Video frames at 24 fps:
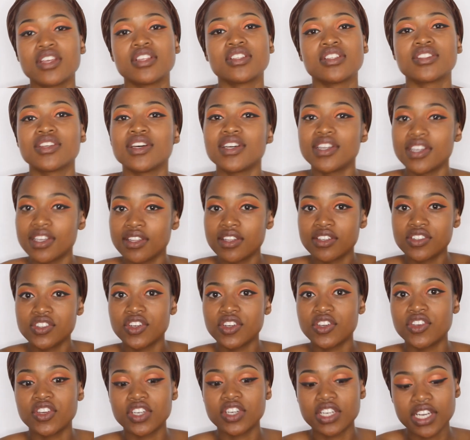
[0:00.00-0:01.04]
So another
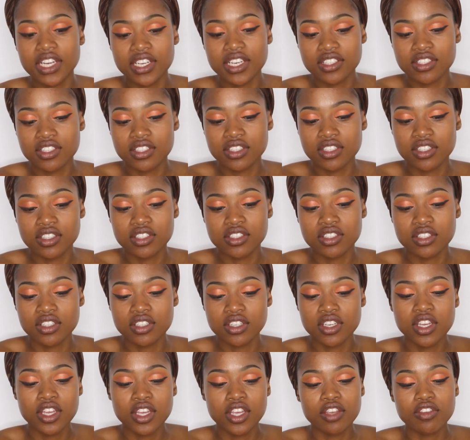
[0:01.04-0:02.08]
trick you guys,
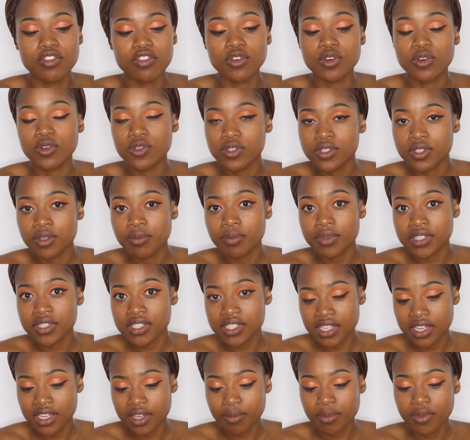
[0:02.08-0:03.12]
if you also
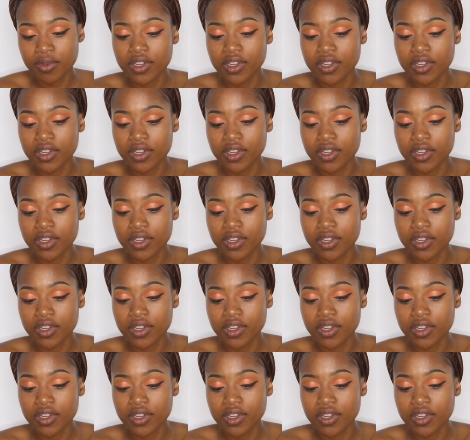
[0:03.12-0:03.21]
messed up